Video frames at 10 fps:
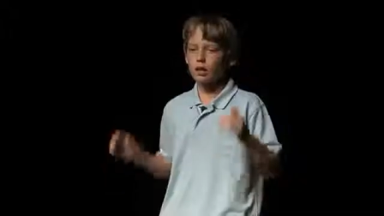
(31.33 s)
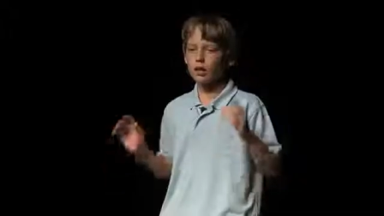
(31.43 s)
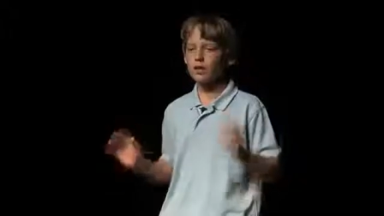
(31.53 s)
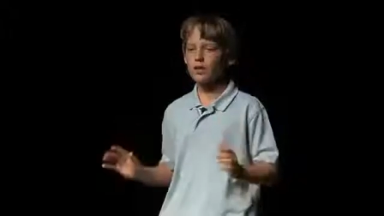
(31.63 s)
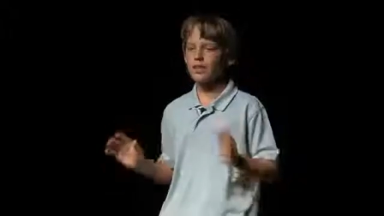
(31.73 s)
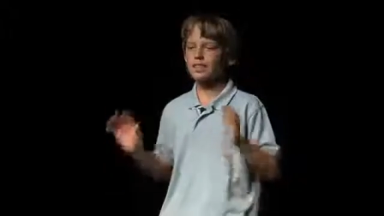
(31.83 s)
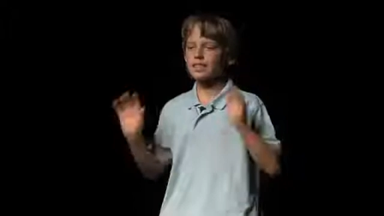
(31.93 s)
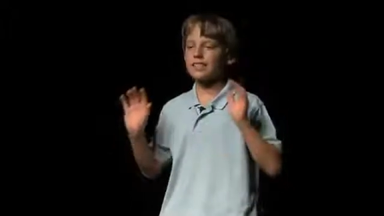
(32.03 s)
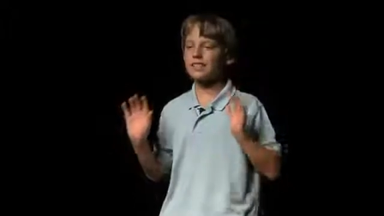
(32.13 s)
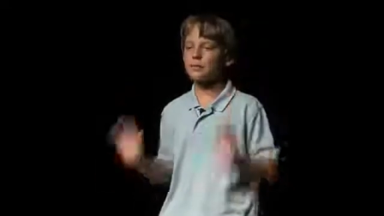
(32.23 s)
Little kids
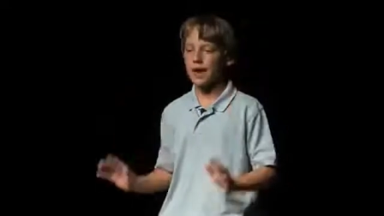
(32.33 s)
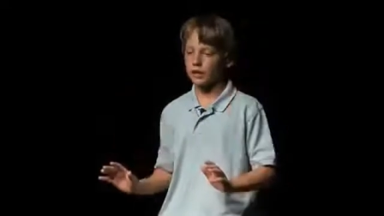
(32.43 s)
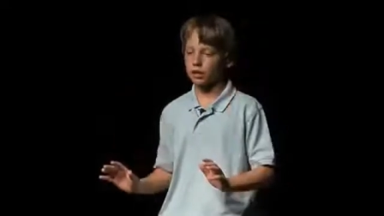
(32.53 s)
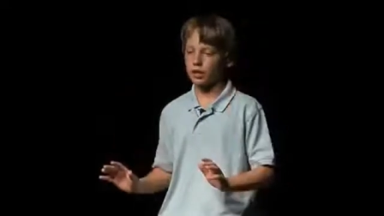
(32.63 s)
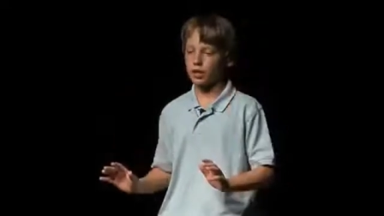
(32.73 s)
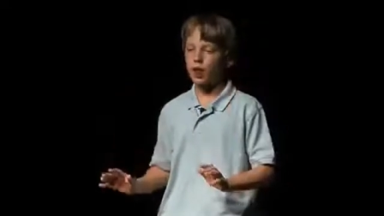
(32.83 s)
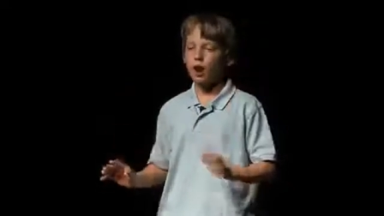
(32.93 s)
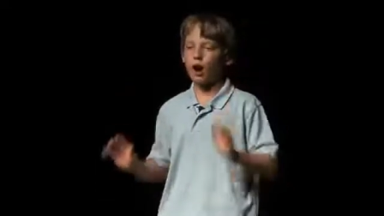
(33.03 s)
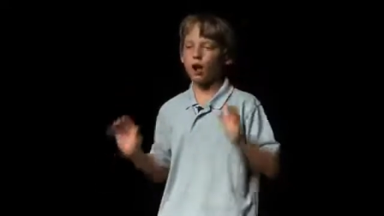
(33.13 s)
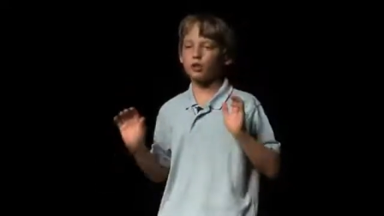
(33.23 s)
especially
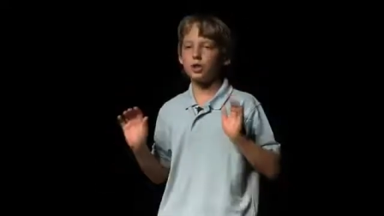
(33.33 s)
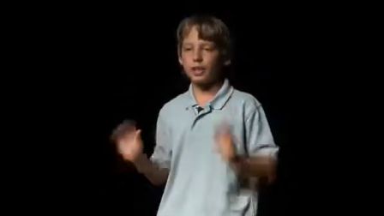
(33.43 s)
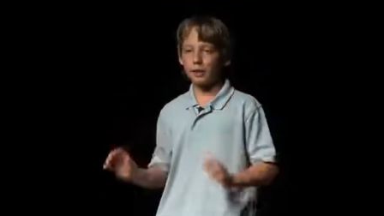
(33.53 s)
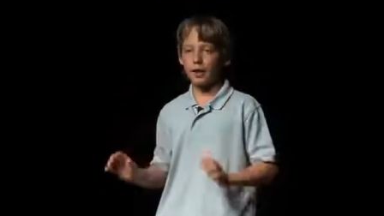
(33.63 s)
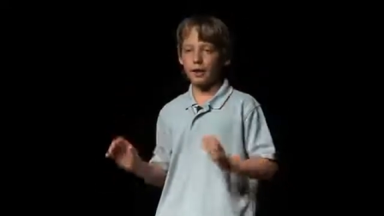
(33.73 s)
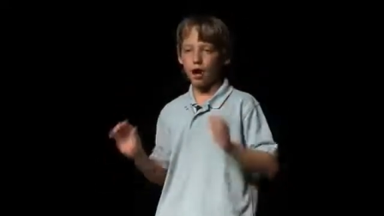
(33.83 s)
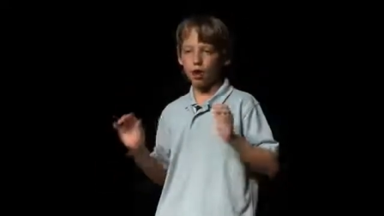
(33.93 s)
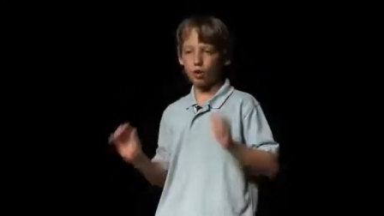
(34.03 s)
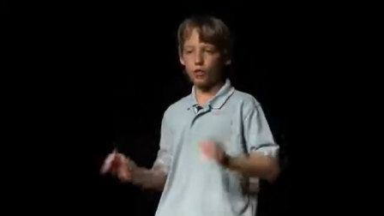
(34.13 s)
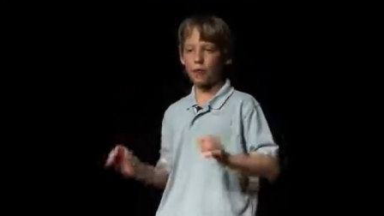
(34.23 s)
are attracted by
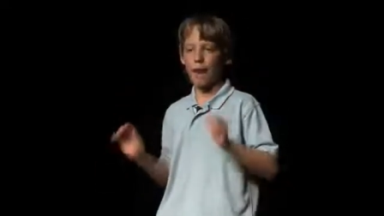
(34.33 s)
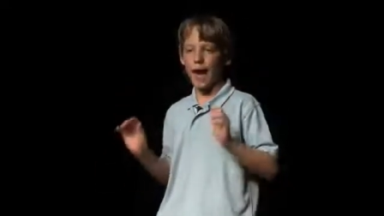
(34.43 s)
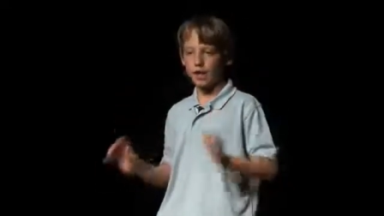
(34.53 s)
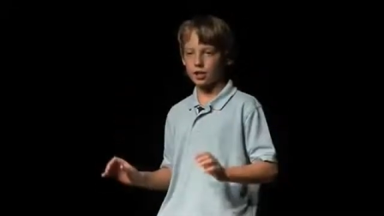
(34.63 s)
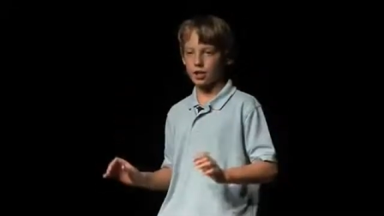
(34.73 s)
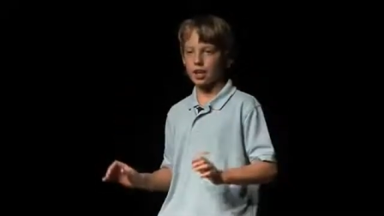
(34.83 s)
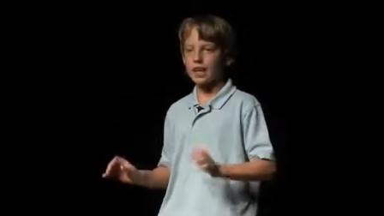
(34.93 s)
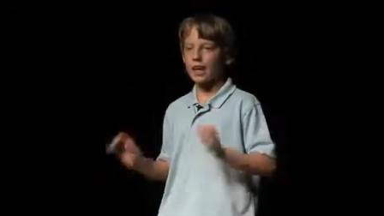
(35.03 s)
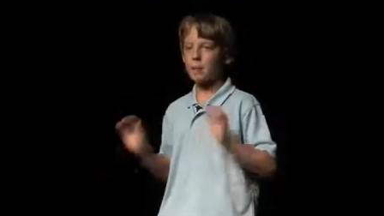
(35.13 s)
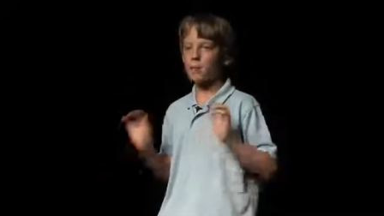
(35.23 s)
colorful packaging
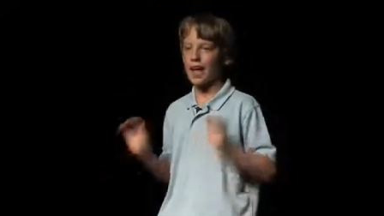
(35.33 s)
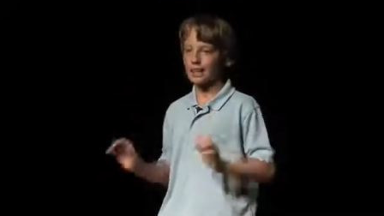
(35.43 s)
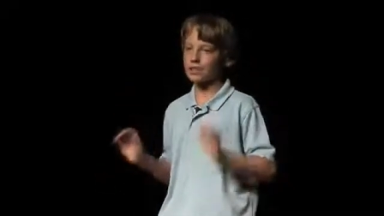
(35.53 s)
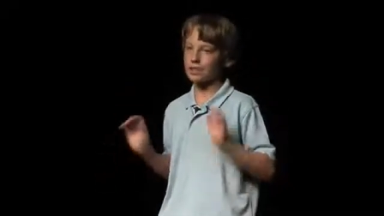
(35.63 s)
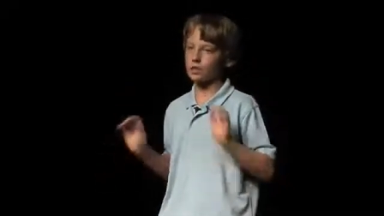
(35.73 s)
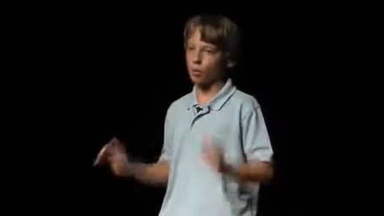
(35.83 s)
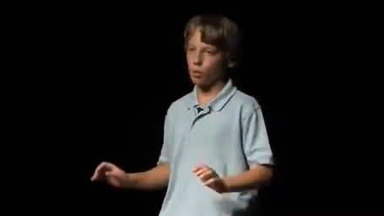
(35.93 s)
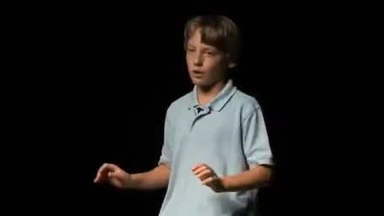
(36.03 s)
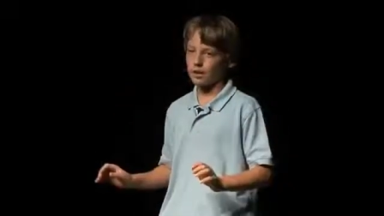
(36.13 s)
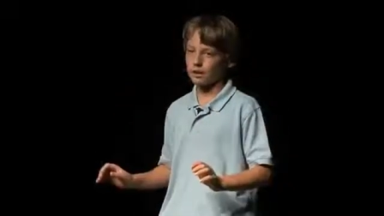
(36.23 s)
and plastic
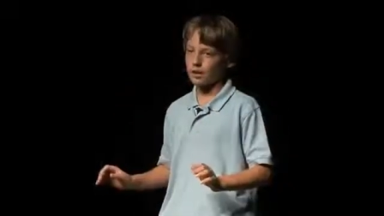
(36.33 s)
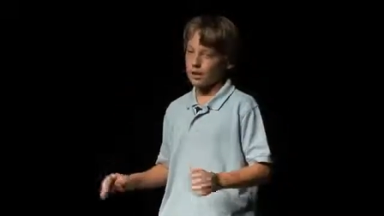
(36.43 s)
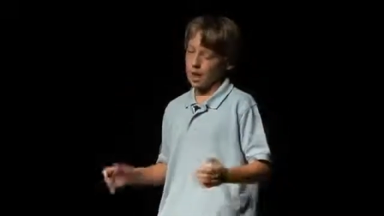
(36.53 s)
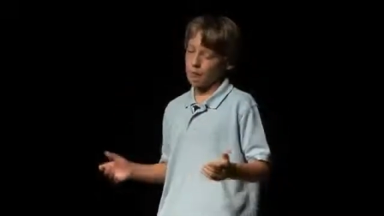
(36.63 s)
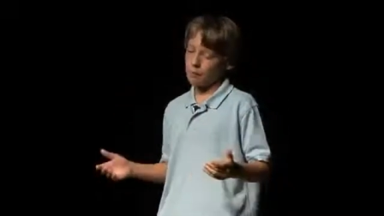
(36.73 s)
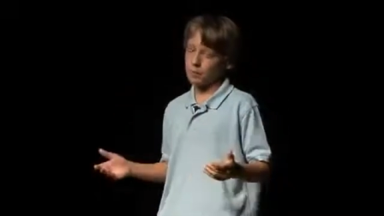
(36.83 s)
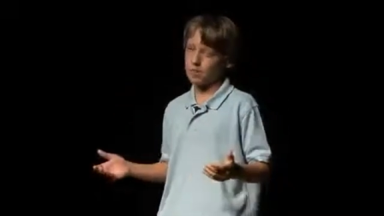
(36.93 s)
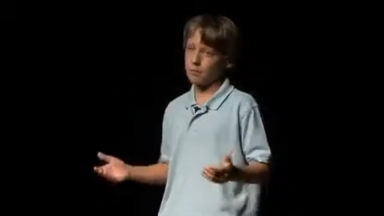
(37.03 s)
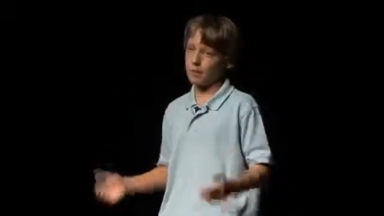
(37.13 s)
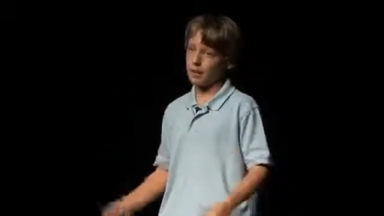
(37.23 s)
toys. I
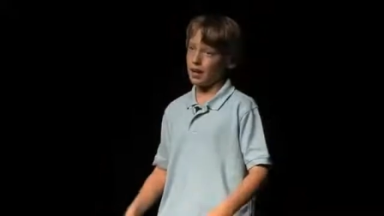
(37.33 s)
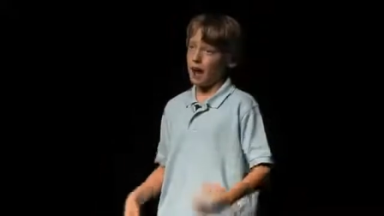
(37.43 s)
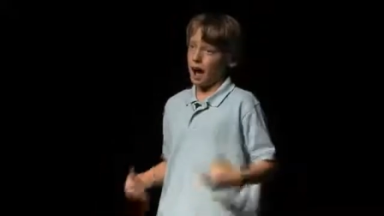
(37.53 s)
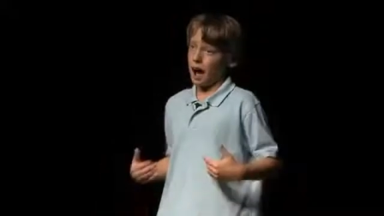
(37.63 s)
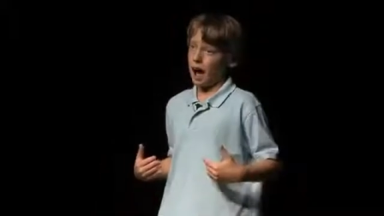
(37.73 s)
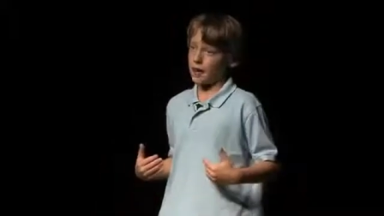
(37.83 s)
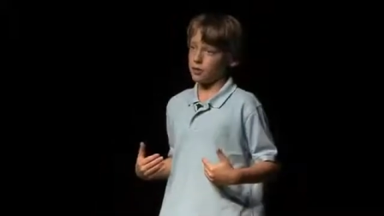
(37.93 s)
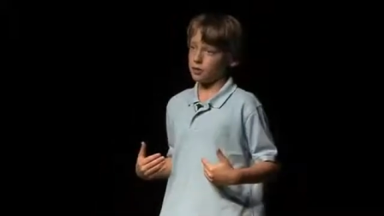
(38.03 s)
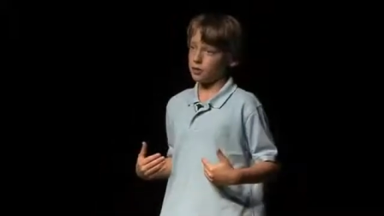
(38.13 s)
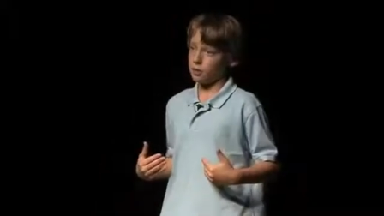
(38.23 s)
must admit,
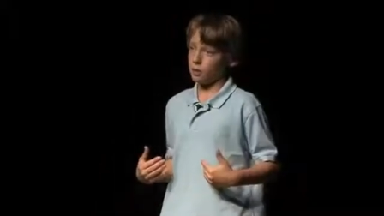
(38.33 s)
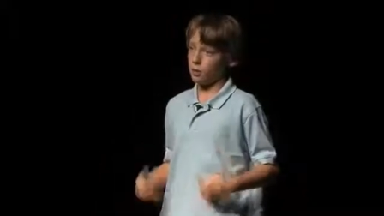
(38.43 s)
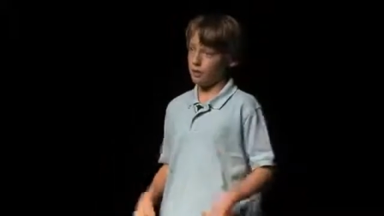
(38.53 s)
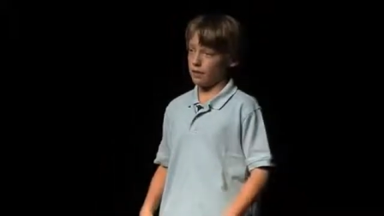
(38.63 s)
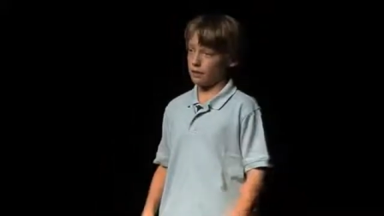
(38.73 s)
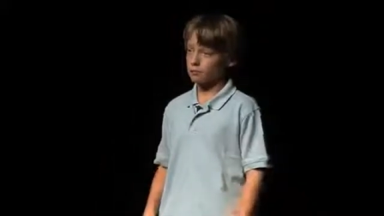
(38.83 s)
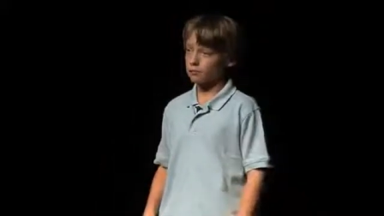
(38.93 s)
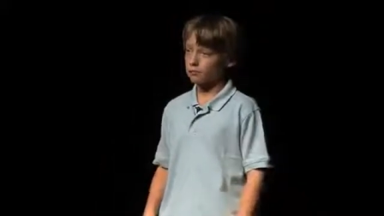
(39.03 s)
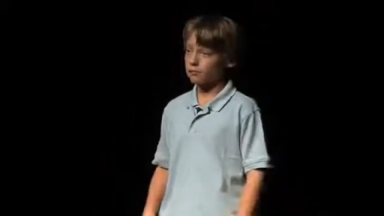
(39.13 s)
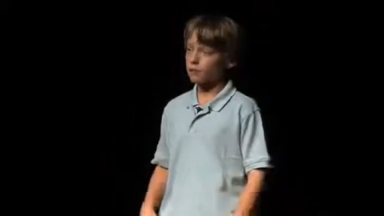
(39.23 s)
I used to be one of them.
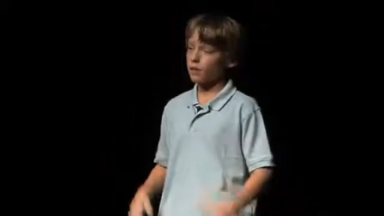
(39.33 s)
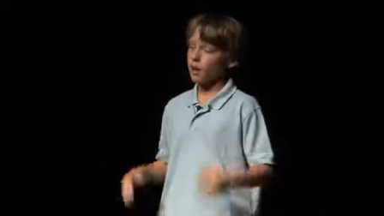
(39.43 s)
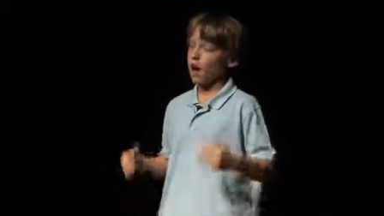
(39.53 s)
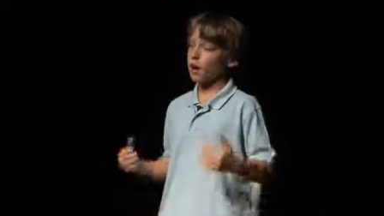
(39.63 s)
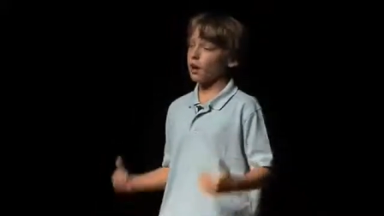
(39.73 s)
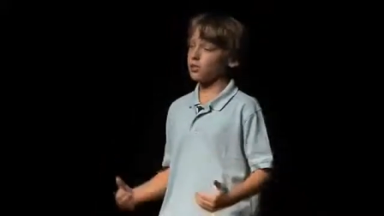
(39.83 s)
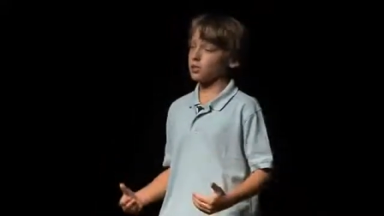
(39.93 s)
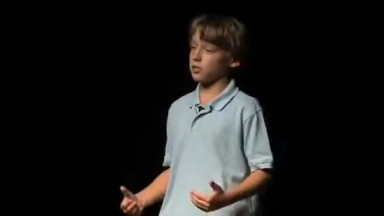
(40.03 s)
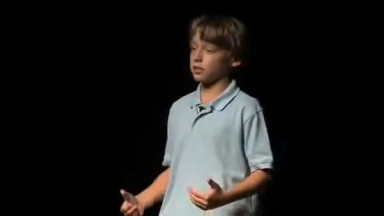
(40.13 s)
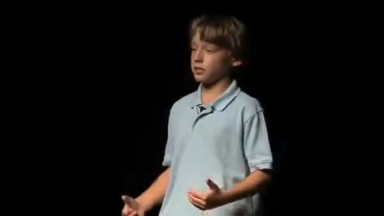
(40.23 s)
I
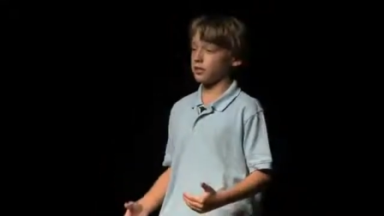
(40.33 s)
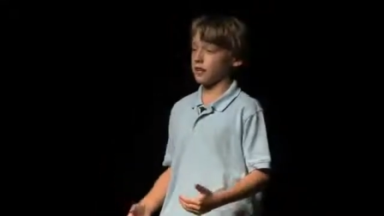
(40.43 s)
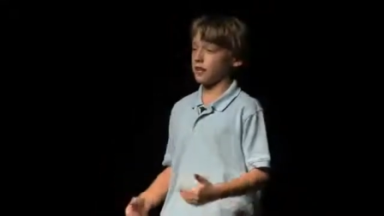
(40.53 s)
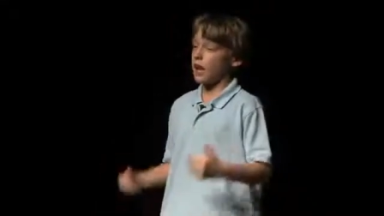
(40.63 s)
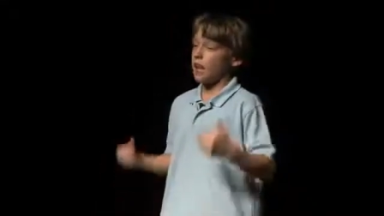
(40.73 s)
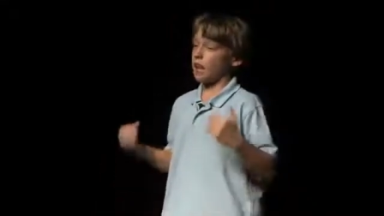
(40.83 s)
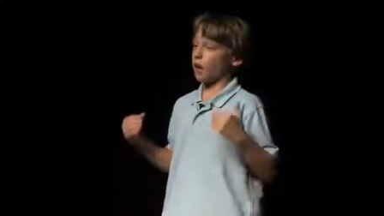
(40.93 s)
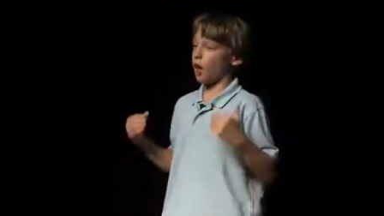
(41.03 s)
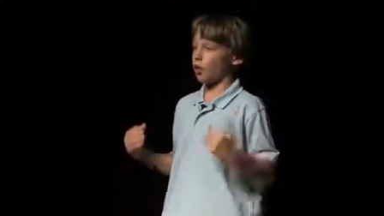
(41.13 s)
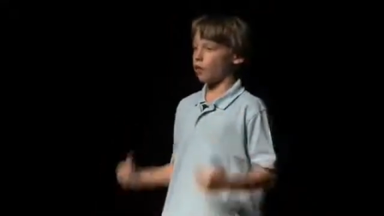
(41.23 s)
also used to think
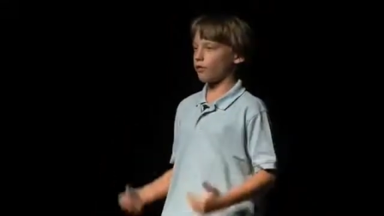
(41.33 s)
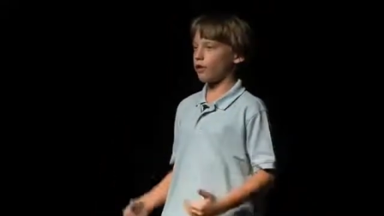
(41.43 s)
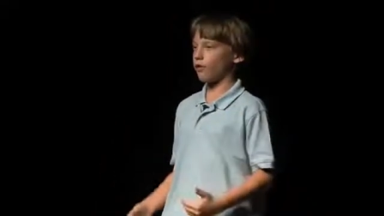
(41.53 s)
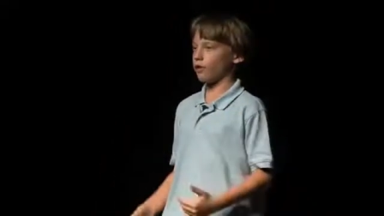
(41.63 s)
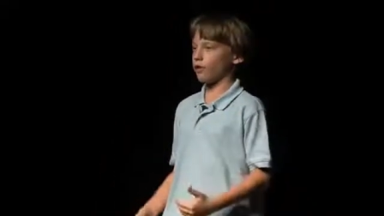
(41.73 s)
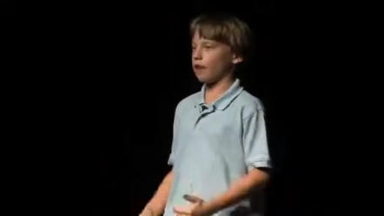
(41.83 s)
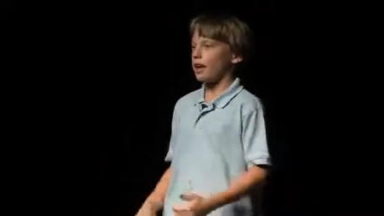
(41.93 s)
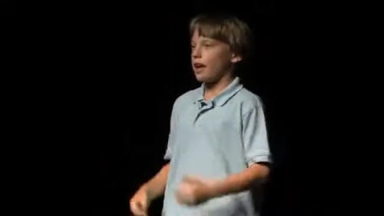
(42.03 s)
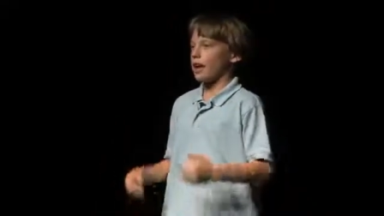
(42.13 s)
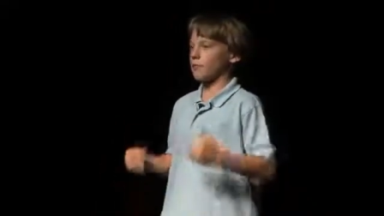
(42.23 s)
that all of our food
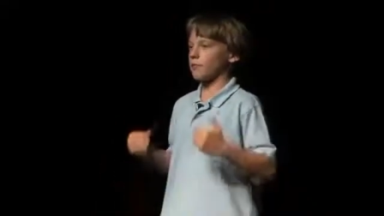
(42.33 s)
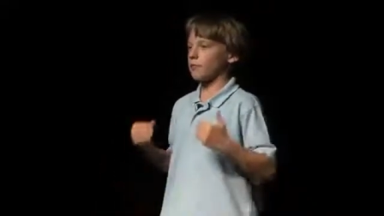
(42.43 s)
came